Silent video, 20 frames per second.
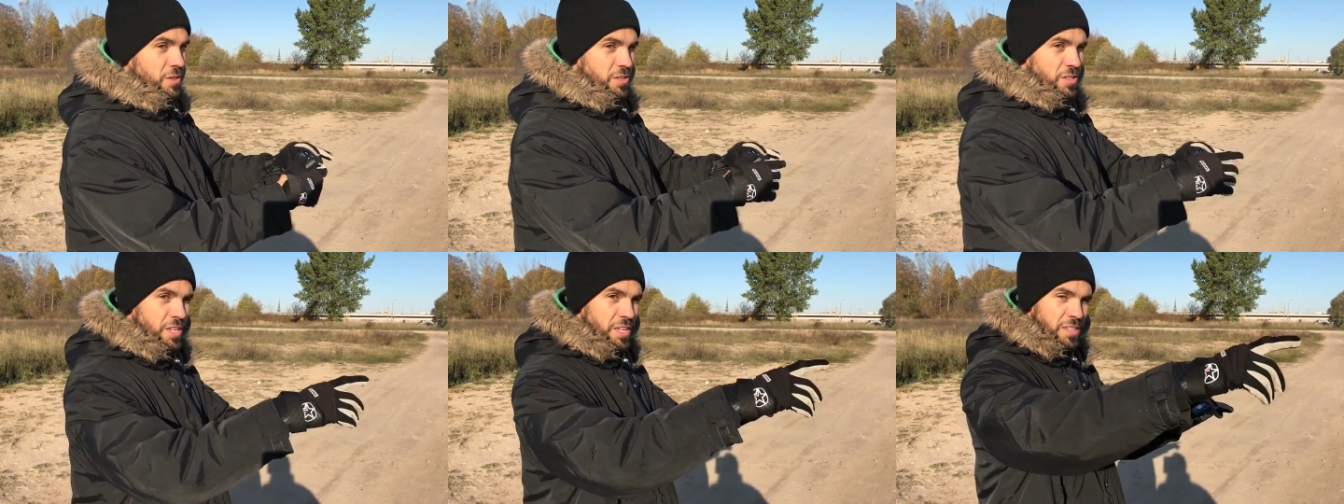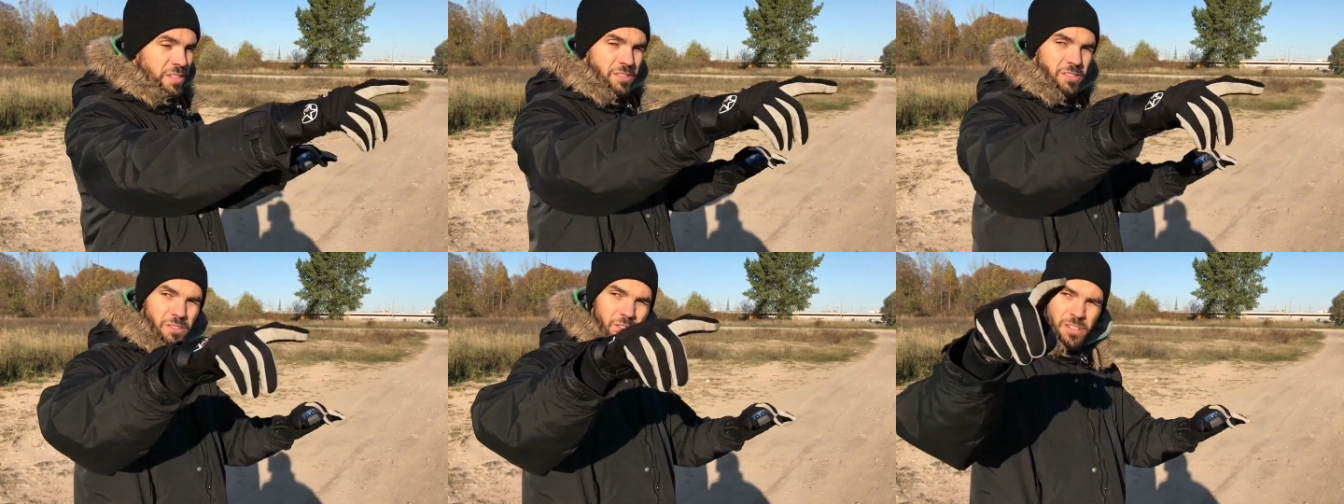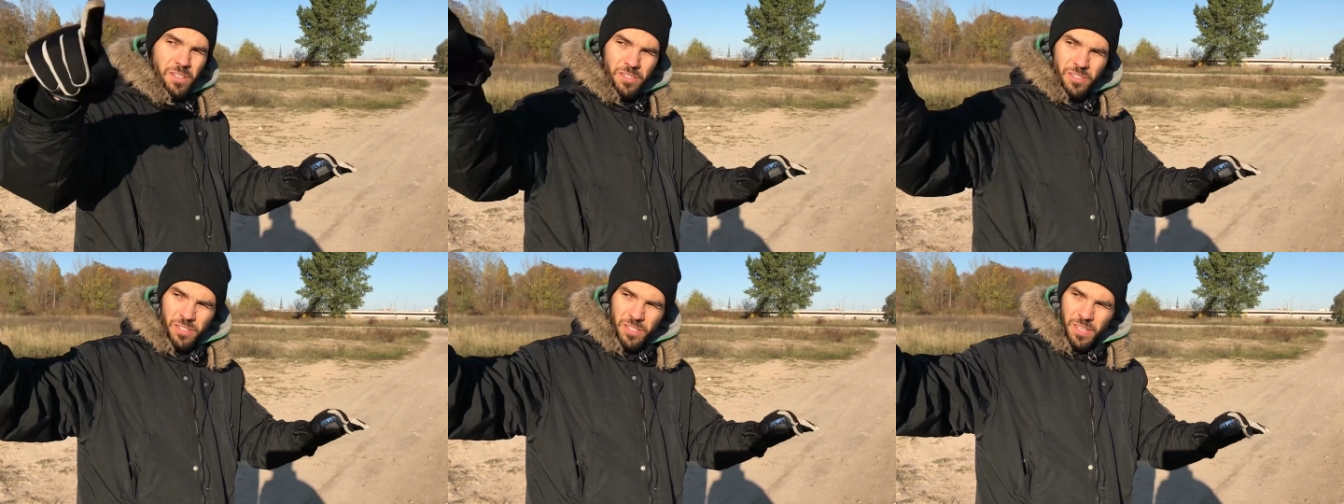to set. So
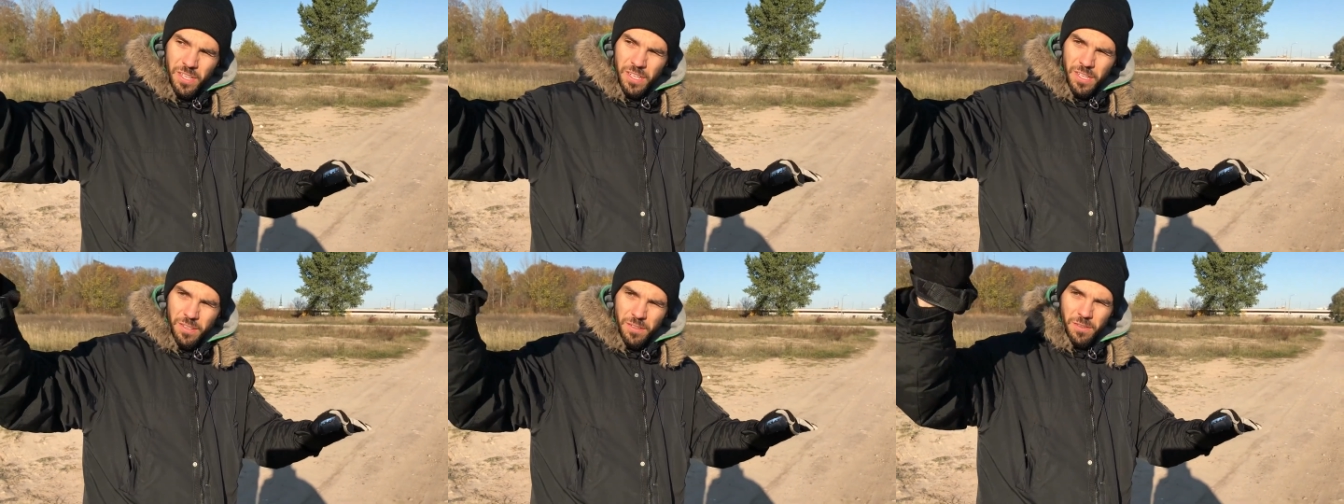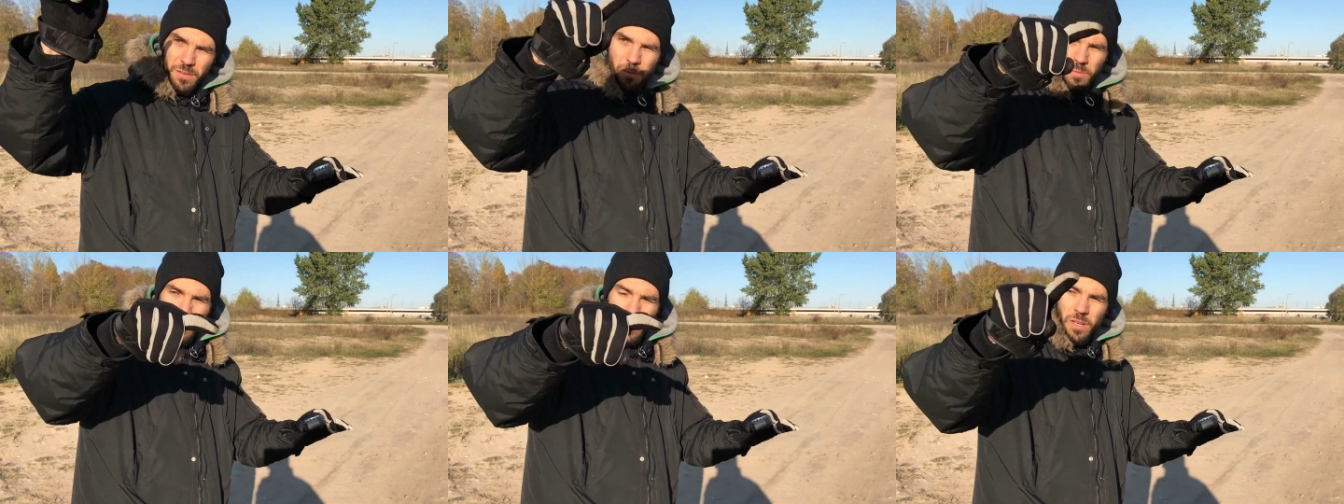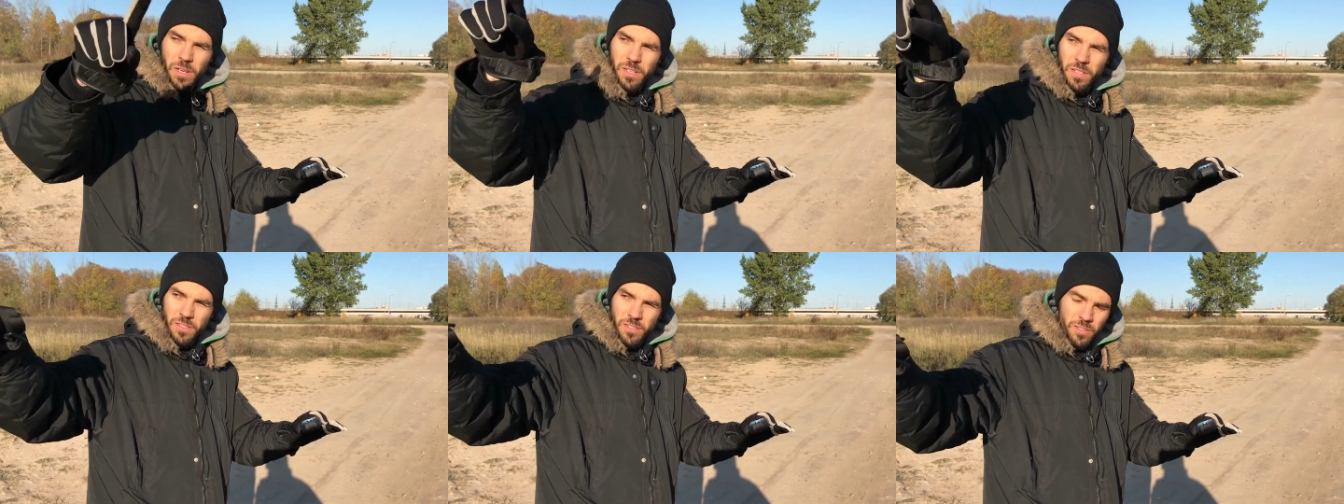there's like
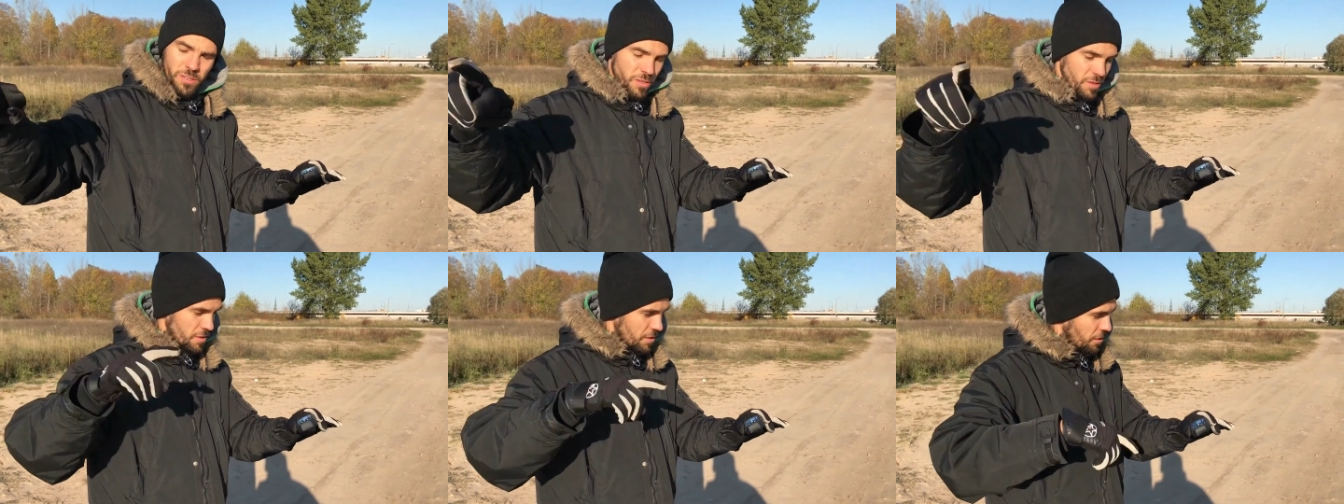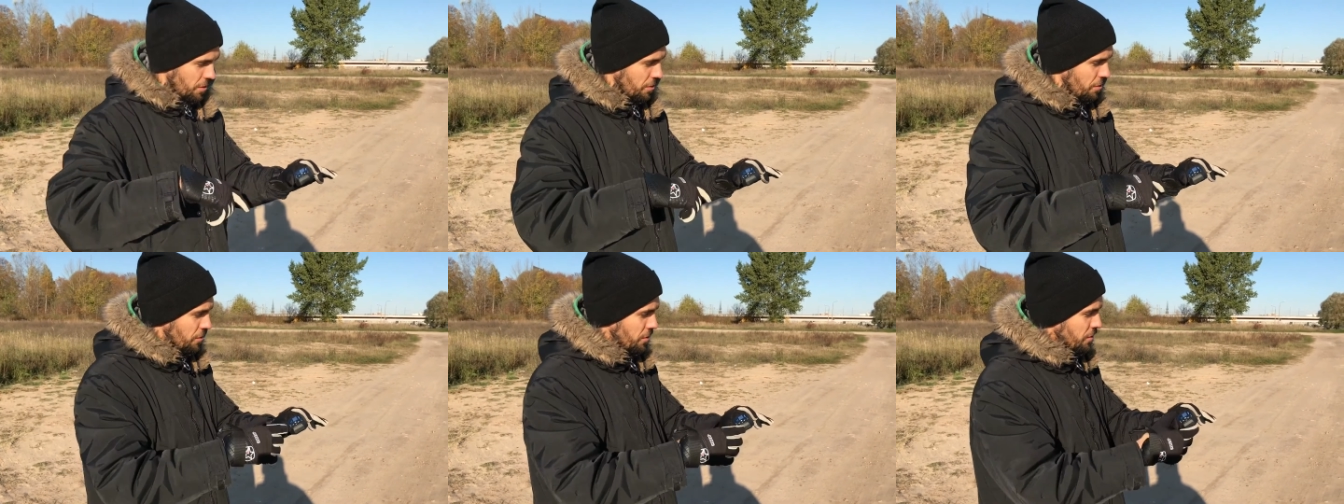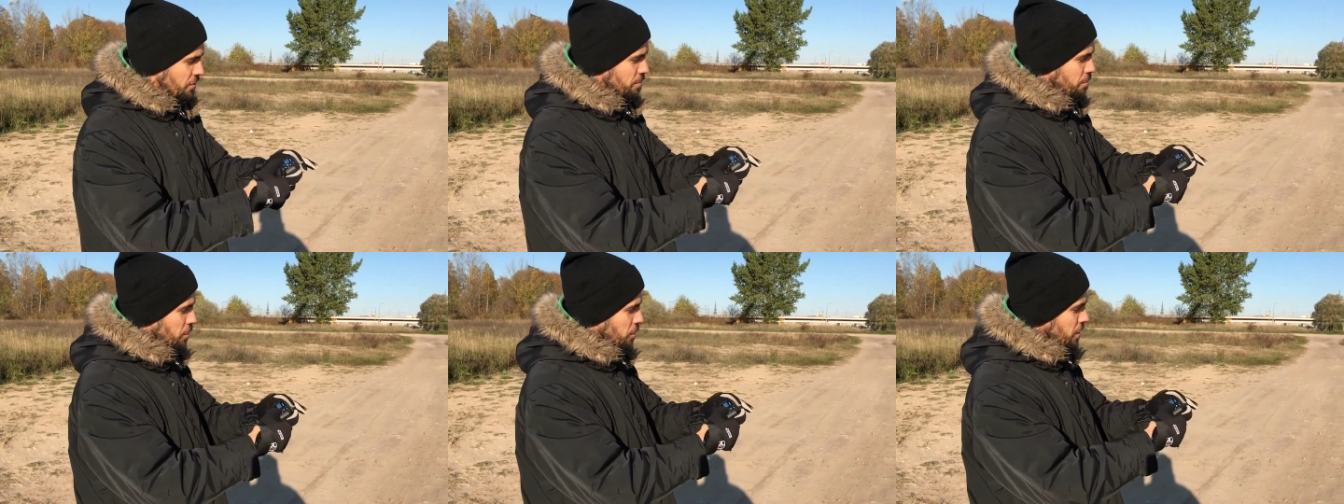a
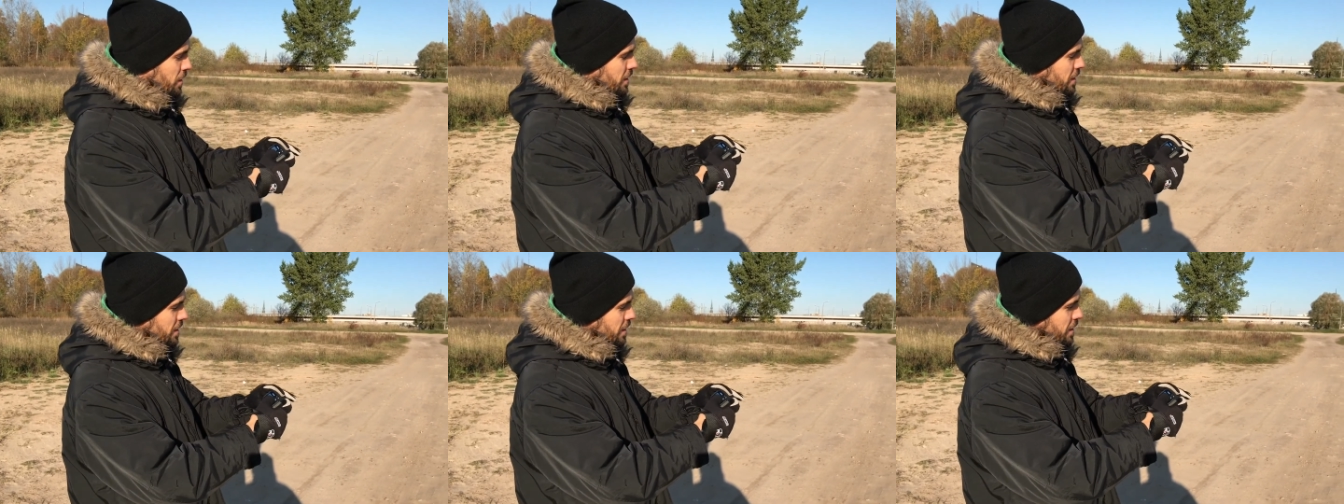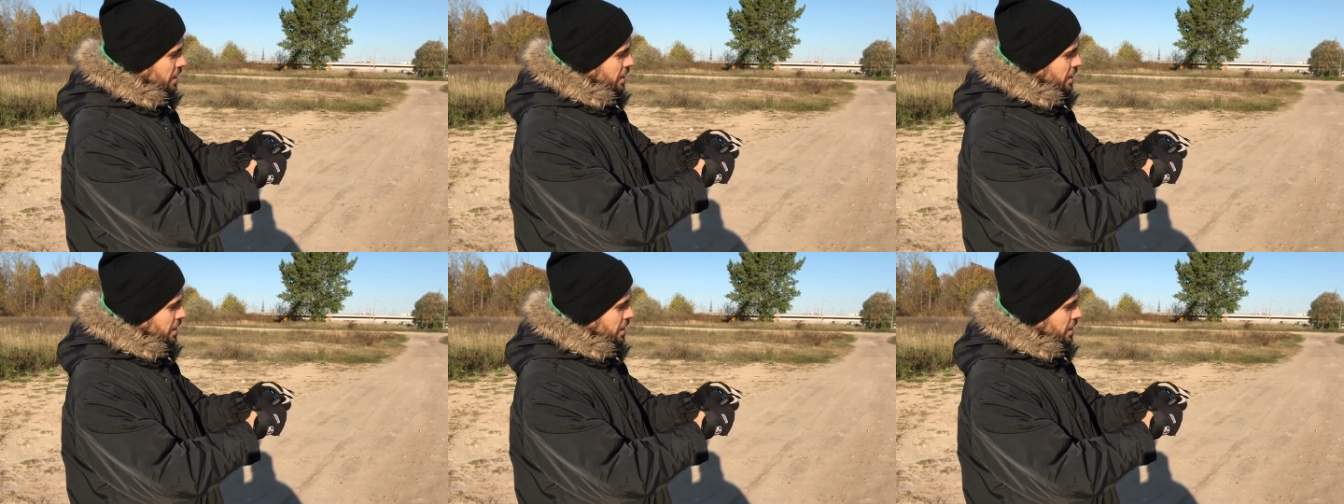third point.